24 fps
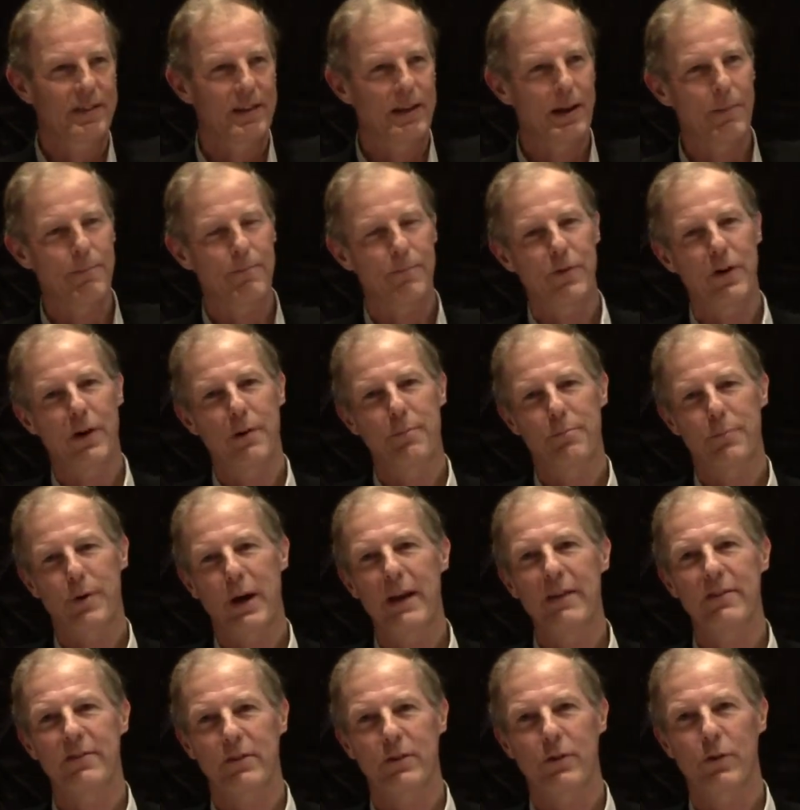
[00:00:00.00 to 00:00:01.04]
the upfront
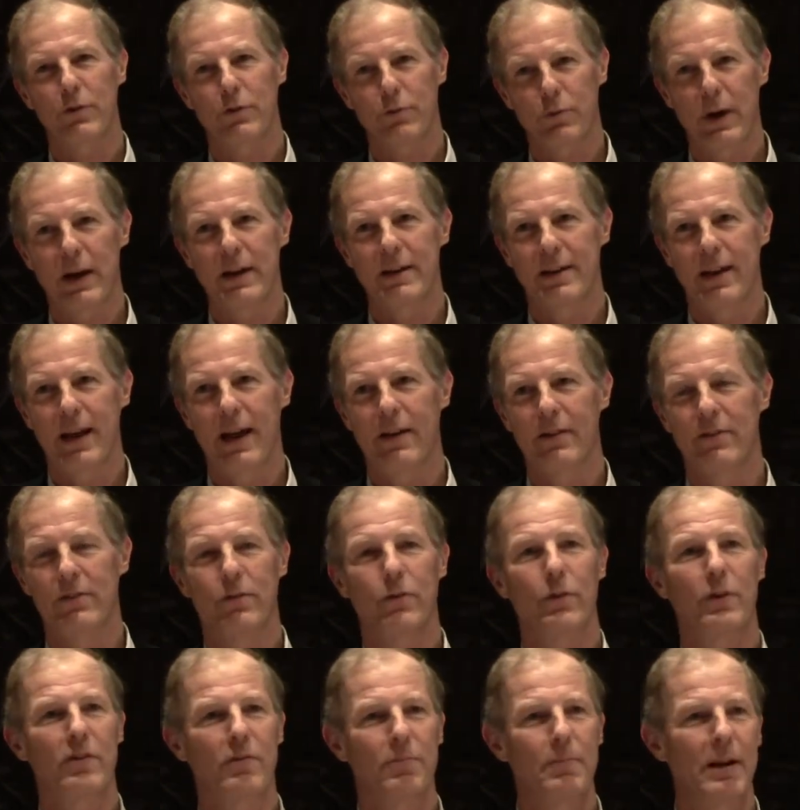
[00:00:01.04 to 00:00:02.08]
price goes right down,
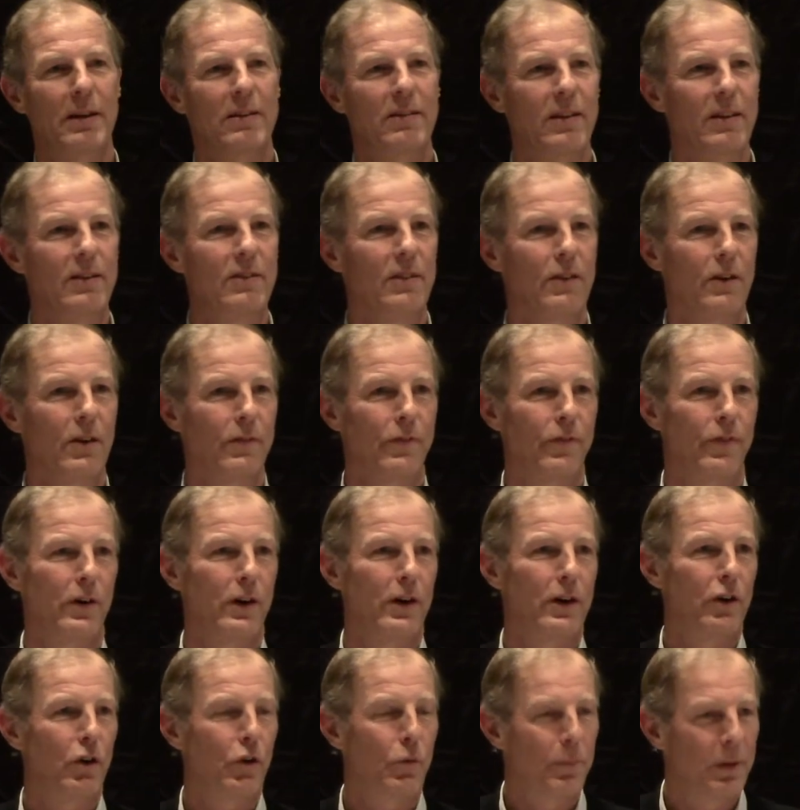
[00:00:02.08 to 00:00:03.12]
so it's much easier
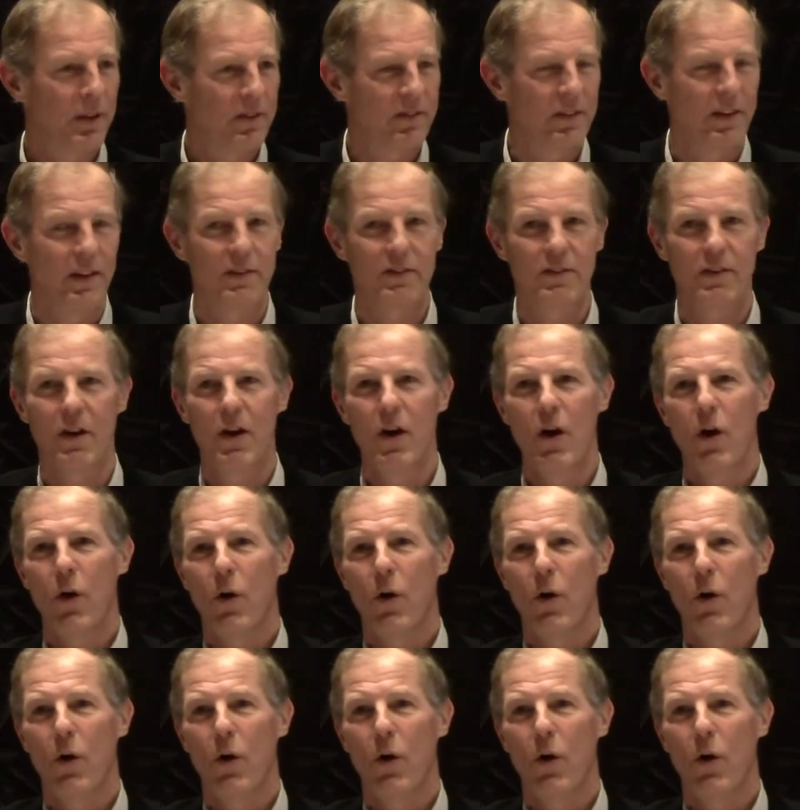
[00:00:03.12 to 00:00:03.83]
for a new business